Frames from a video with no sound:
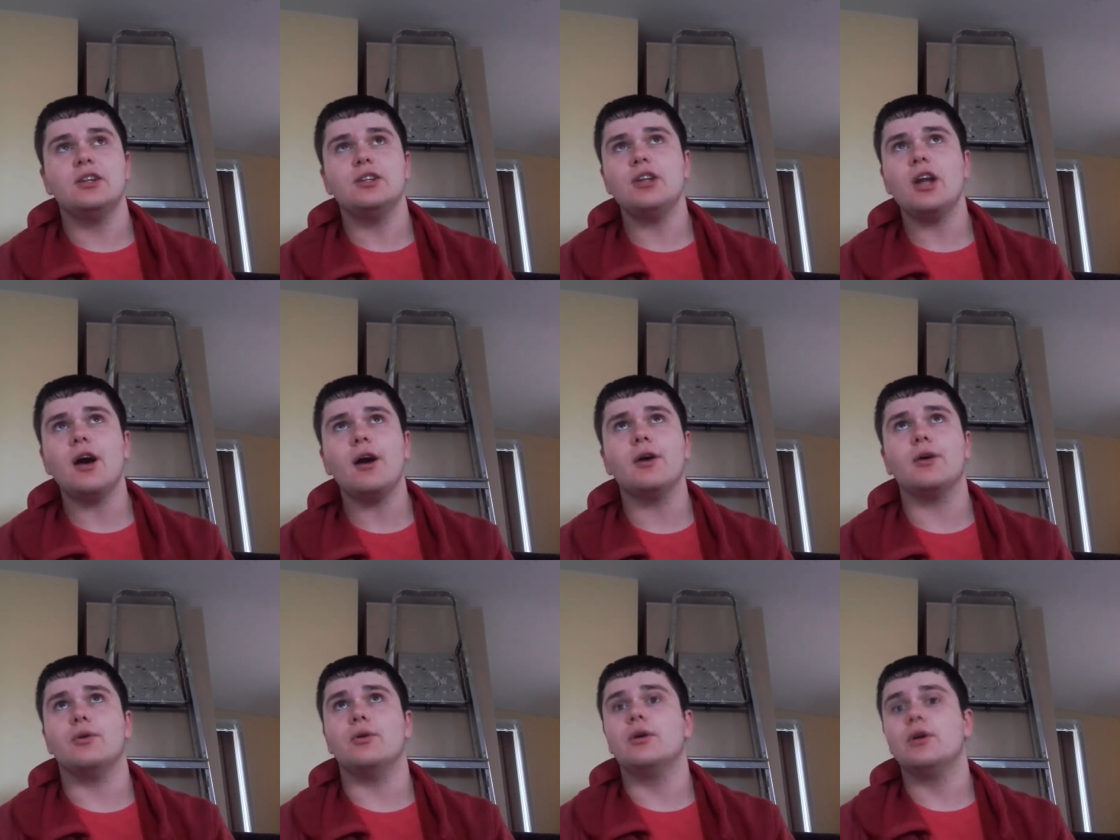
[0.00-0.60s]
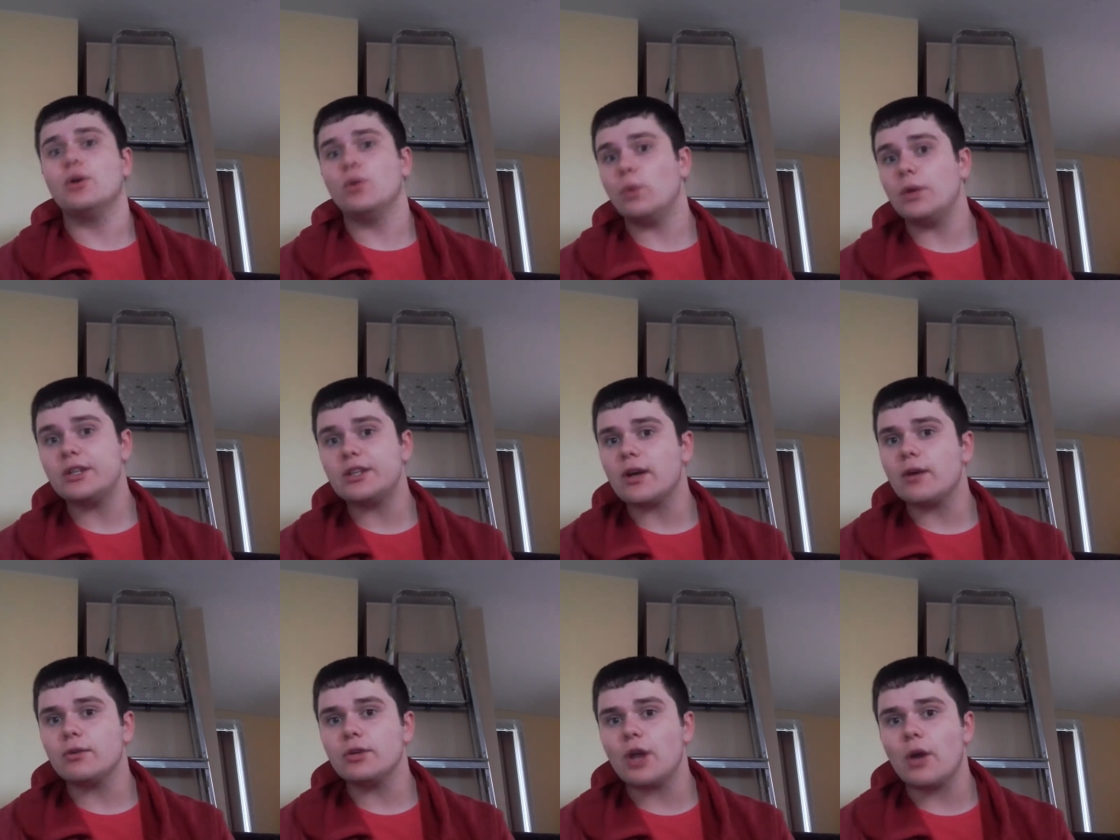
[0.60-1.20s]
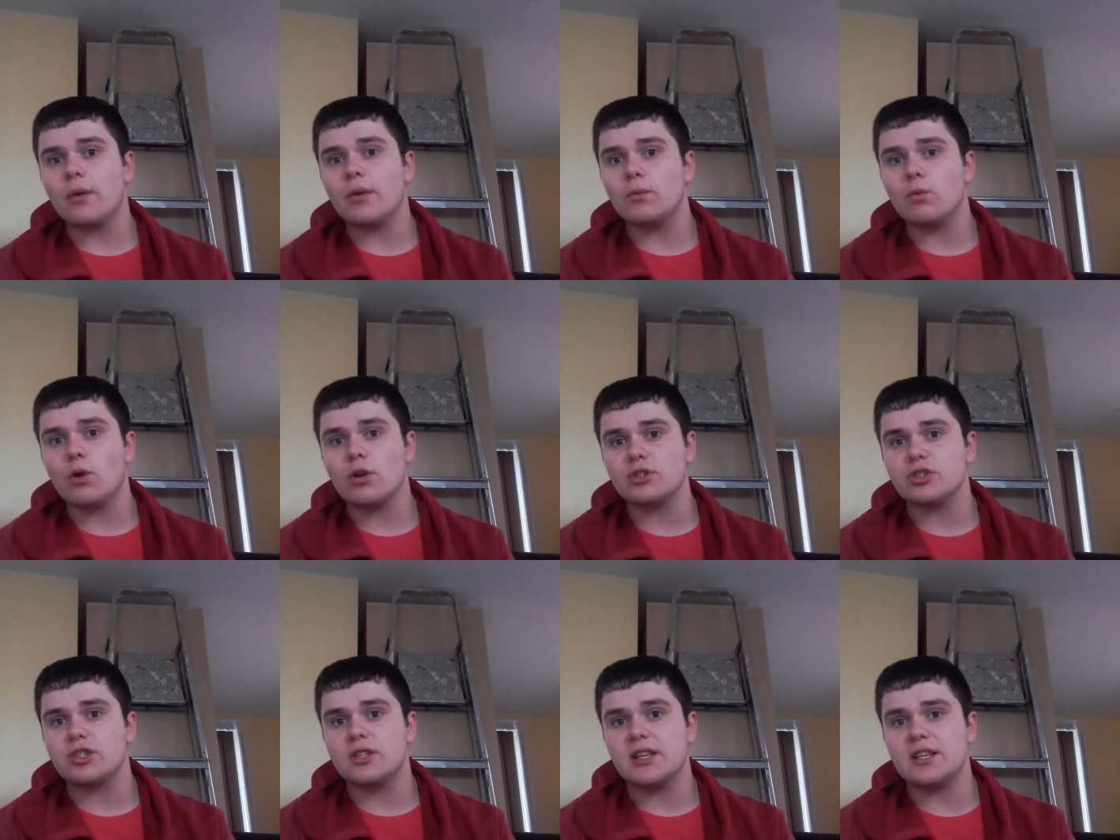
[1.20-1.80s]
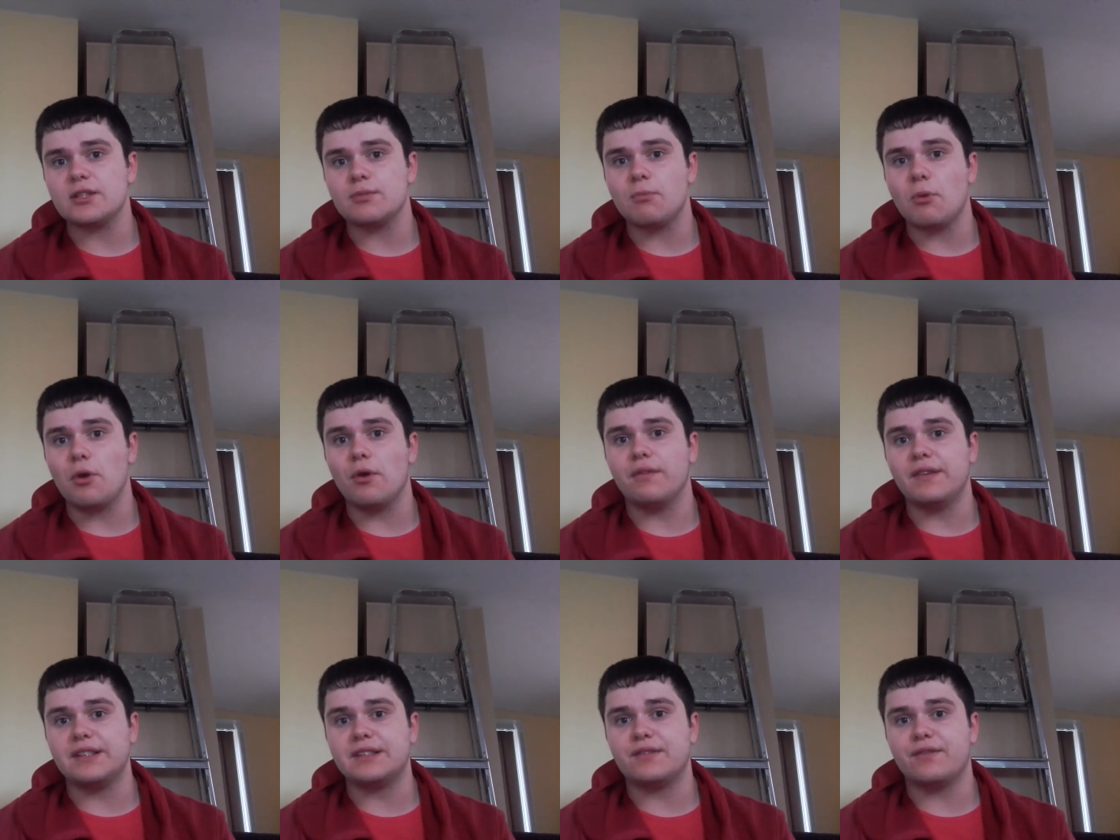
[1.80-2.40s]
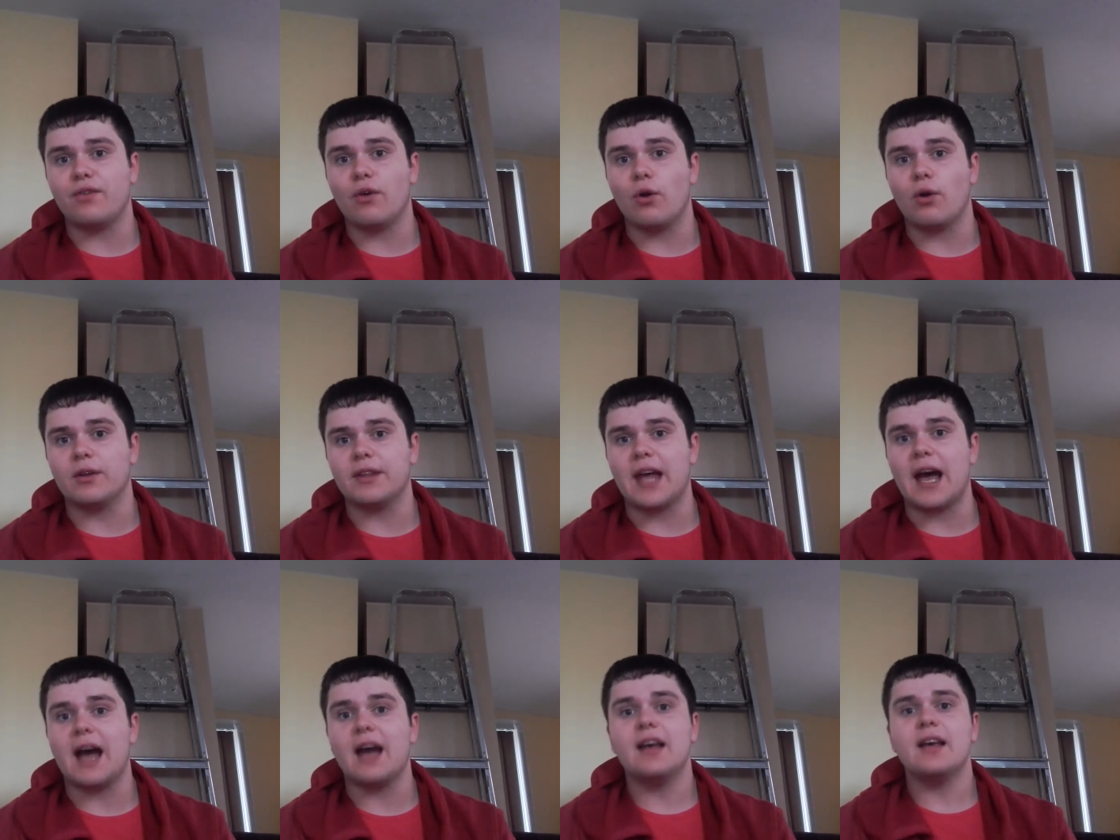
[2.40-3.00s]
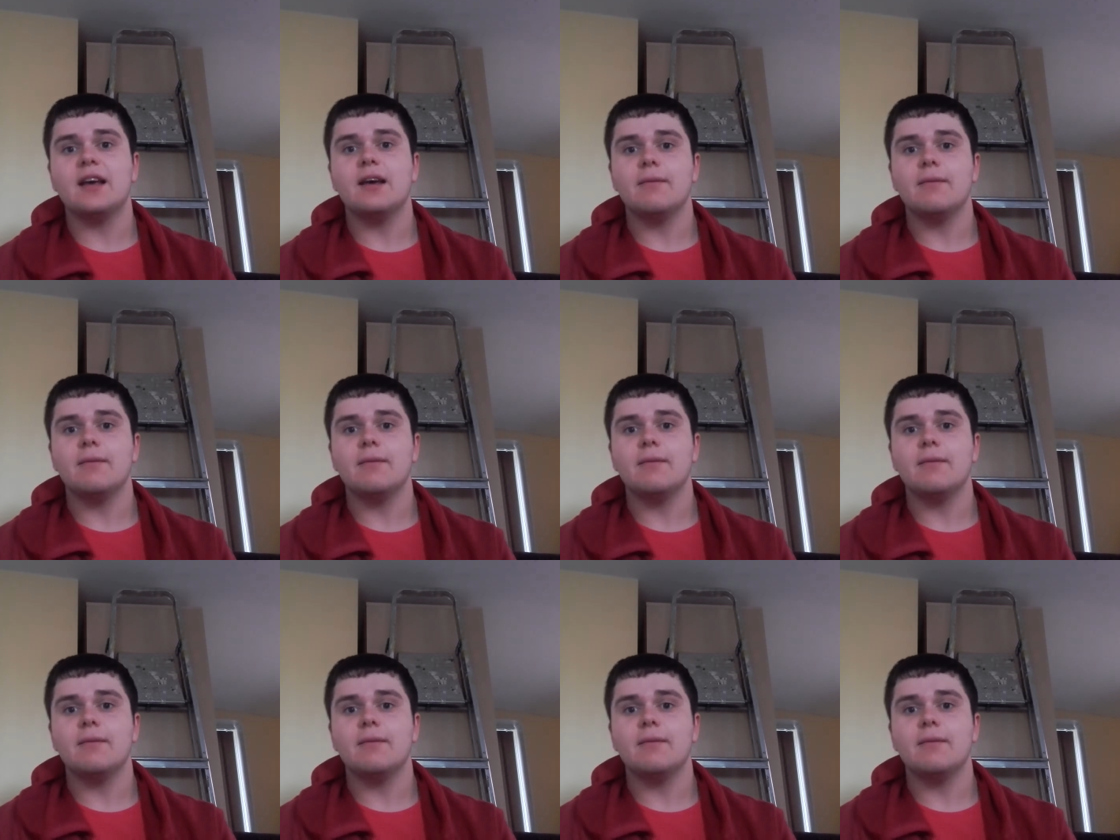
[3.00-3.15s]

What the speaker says: No, we don't go and watch these movies for that.